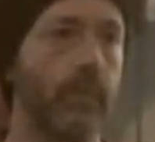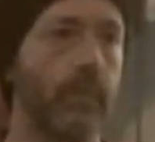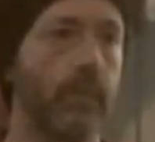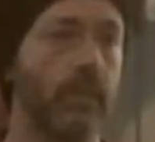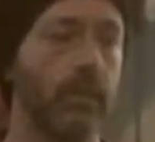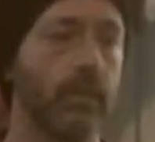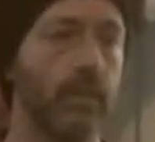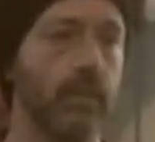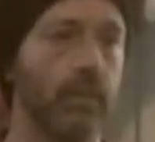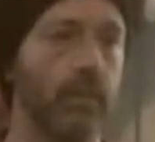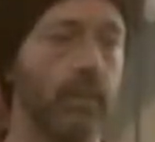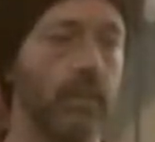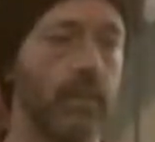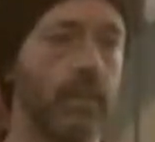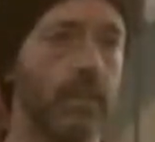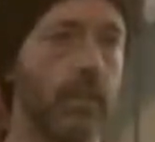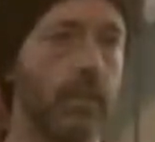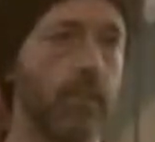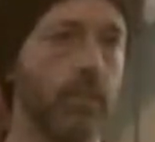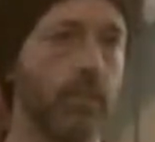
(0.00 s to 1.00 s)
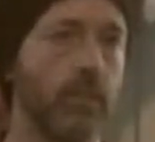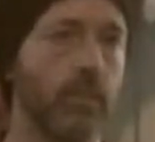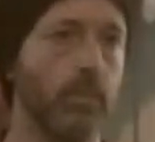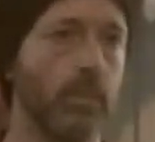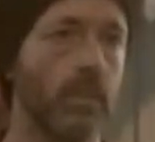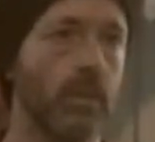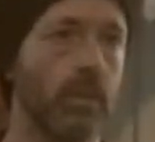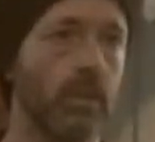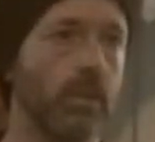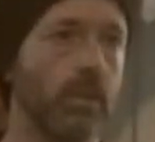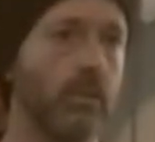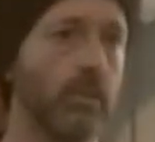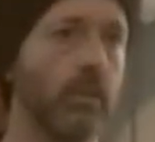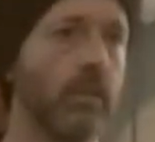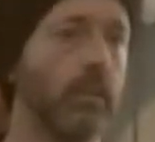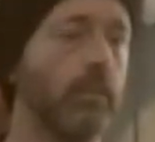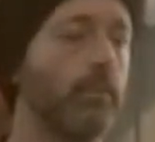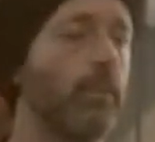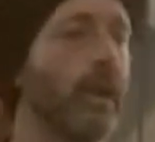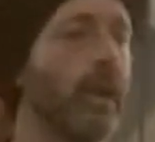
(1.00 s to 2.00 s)
uh, contemporaries were
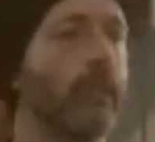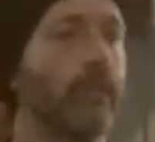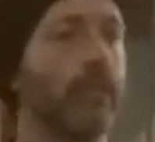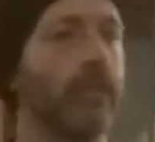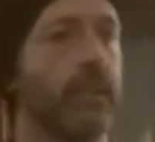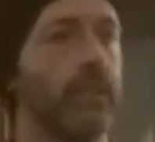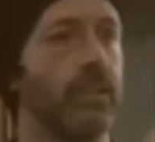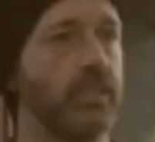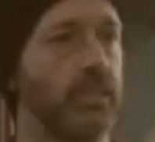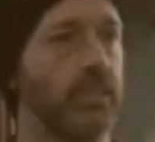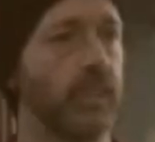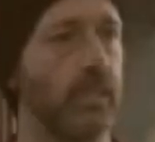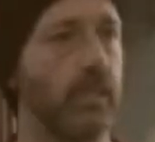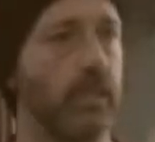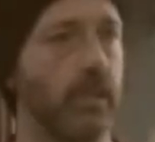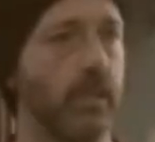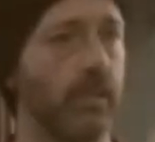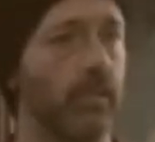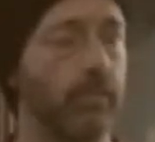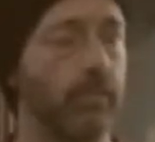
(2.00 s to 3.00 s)
learning parrot fashion, uh,